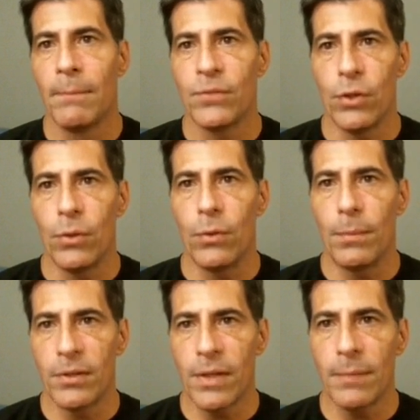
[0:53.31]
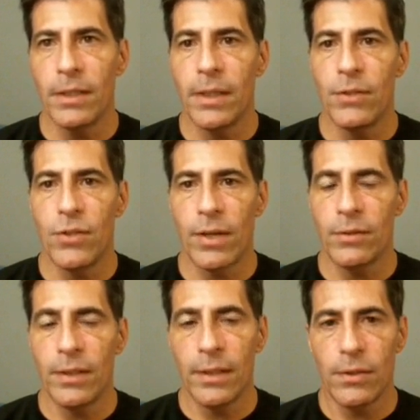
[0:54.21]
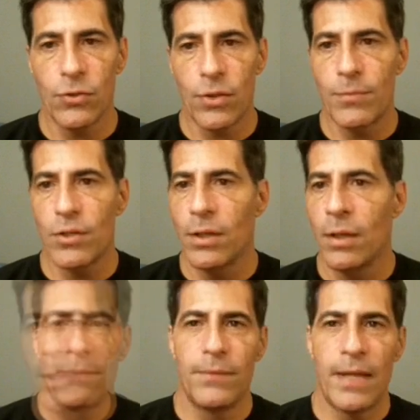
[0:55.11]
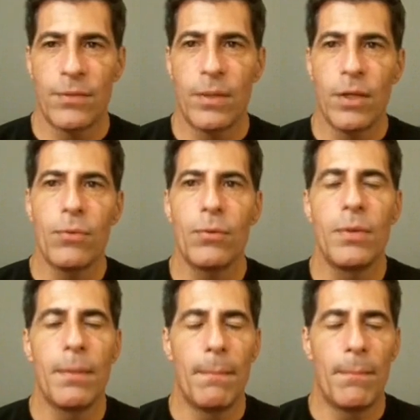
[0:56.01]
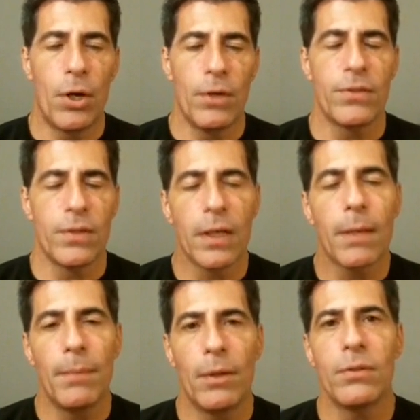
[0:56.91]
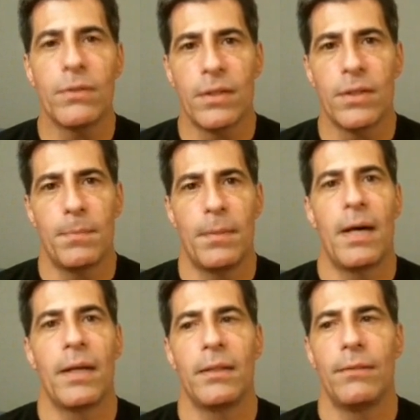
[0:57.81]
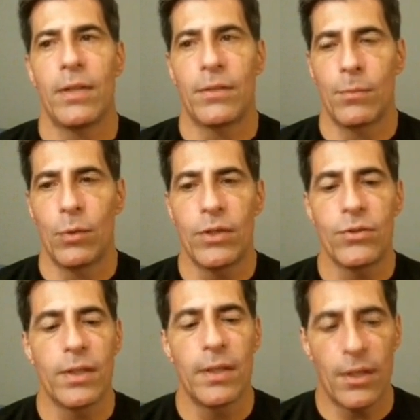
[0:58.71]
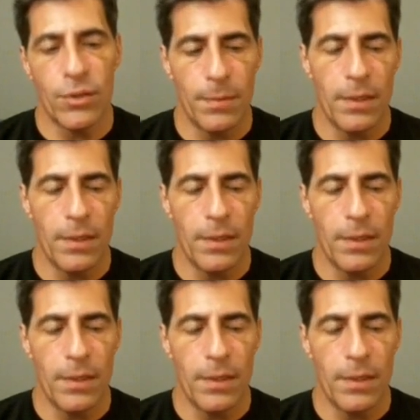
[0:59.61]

So Part-Time Larry, check out the link in the description. As we go through the parts and the components of this bot, if you guys are more interested, I'll spin